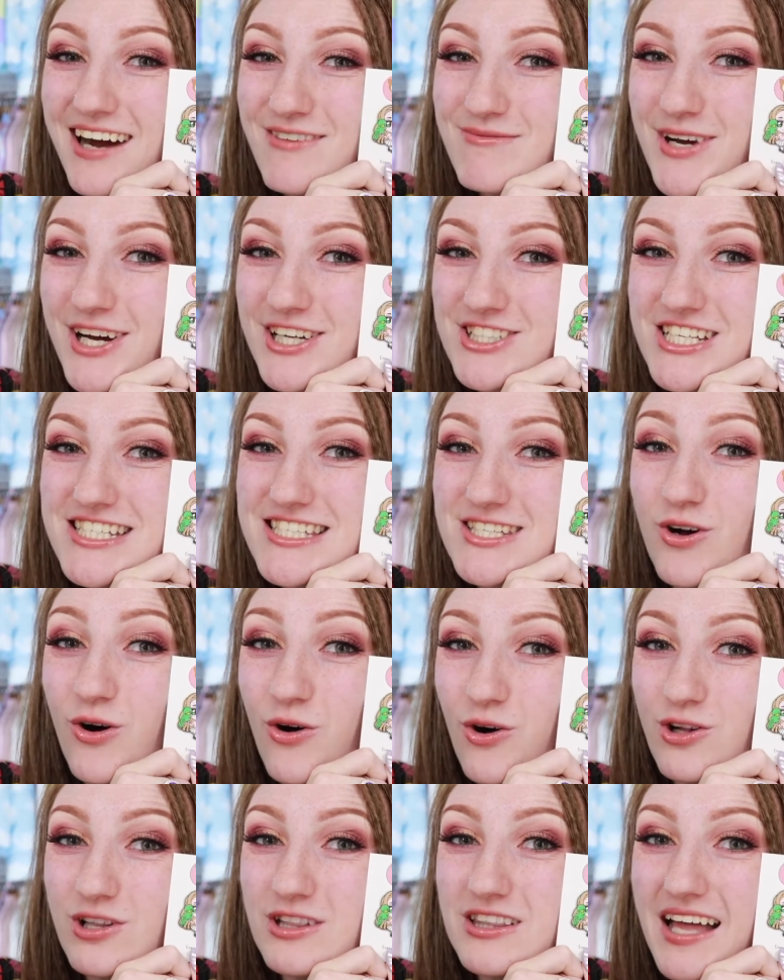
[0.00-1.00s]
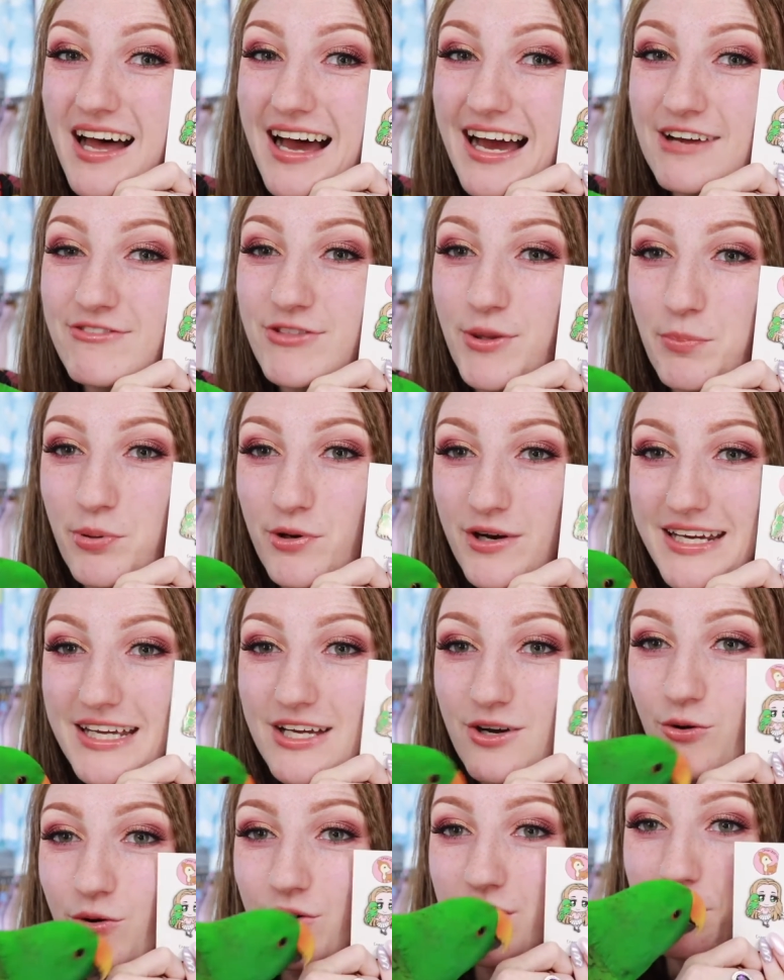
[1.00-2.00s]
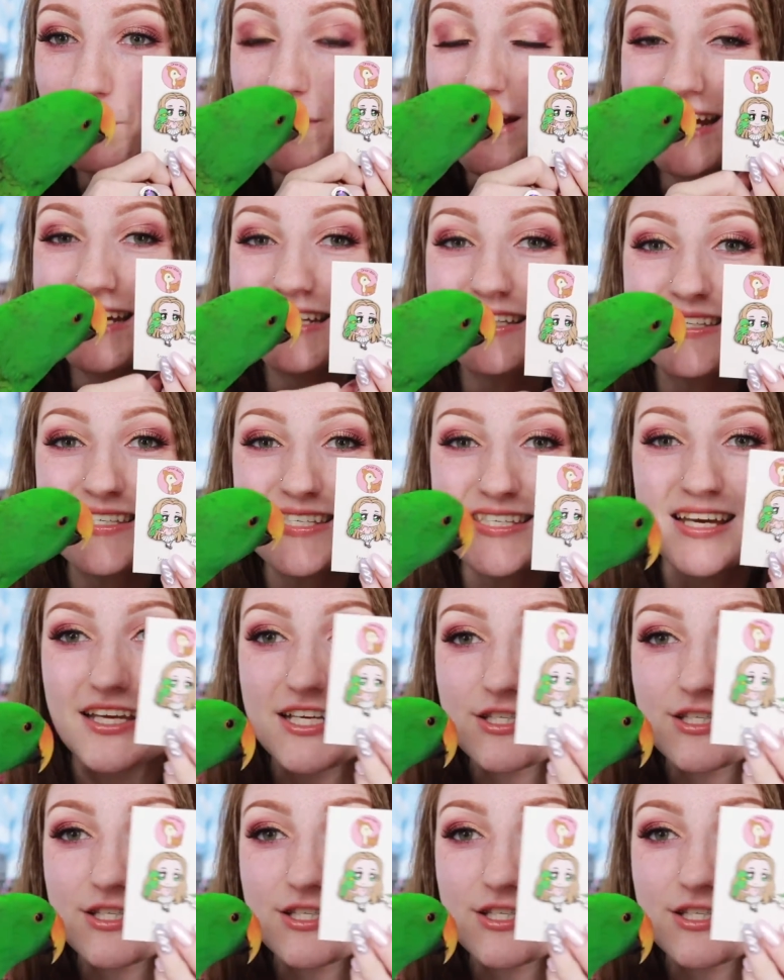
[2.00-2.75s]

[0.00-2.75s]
Our merch is all live, the pre-order pins.